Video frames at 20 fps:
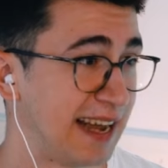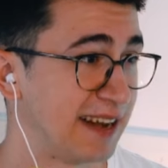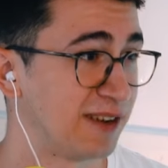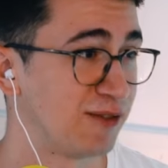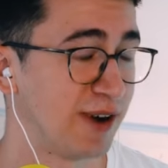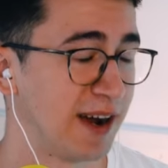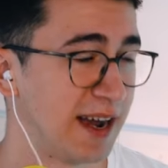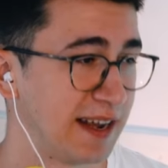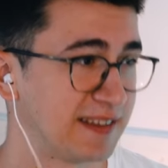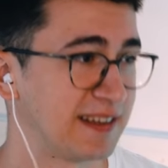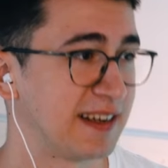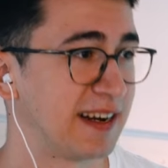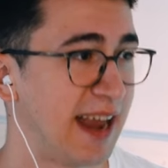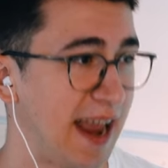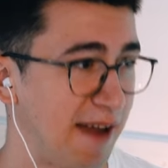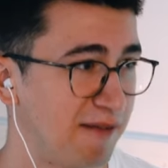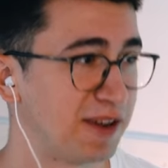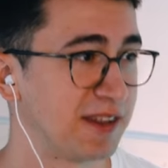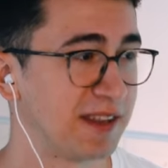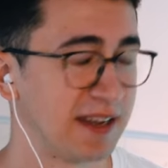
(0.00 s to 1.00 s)
dendrites and
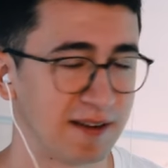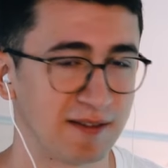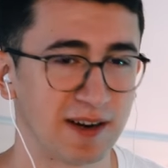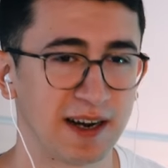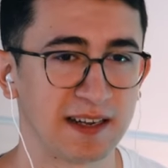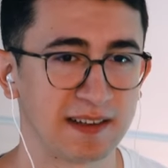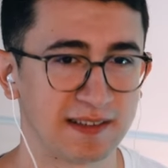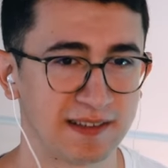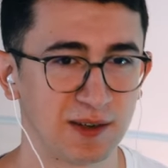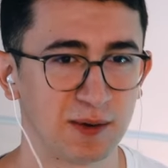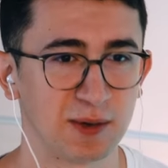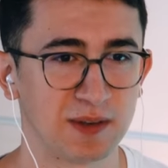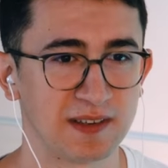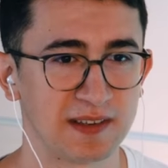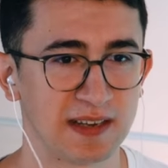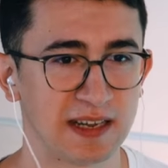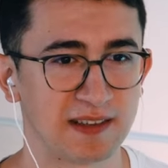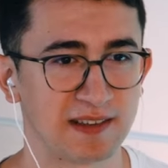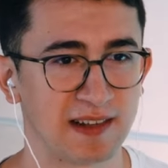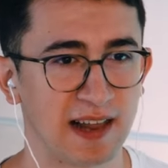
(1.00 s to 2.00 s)
everything, right? So
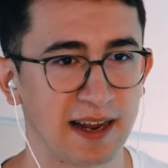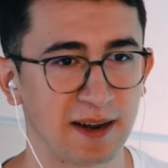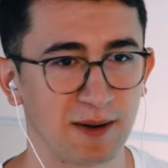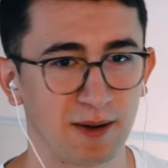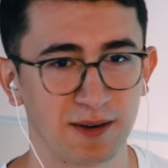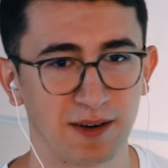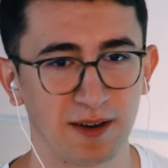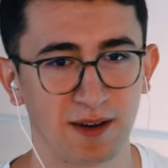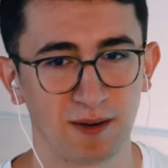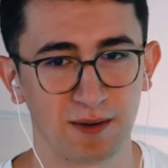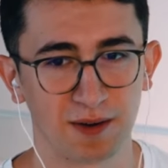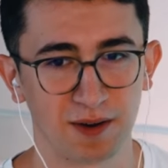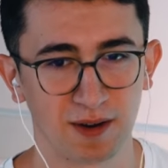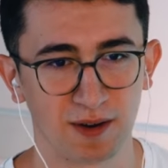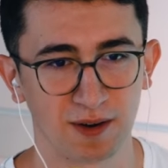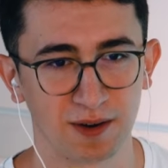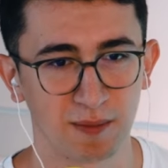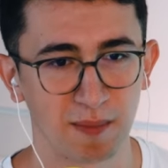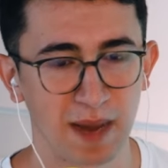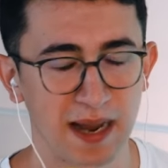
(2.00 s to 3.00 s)
it's like on
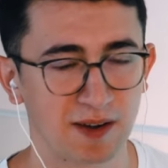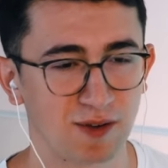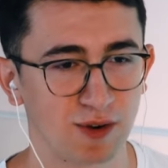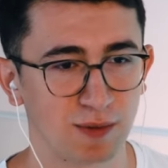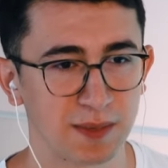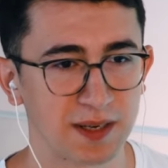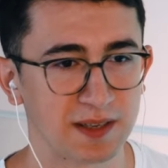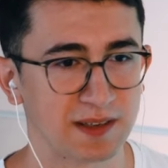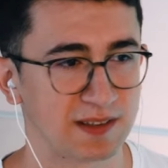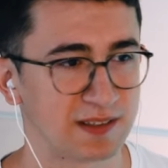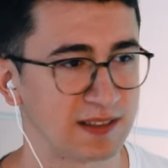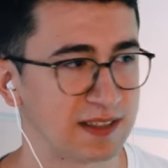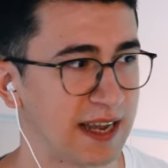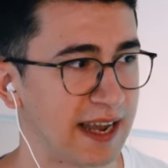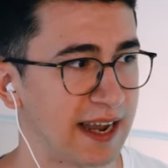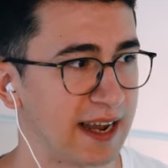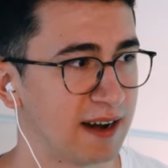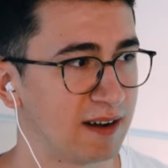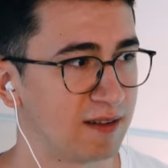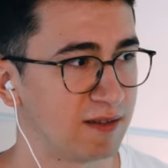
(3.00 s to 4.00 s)
a micrometer
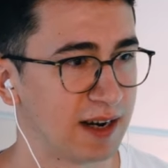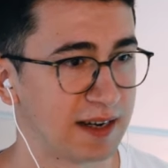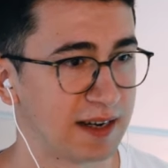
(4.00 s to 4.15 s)
scale,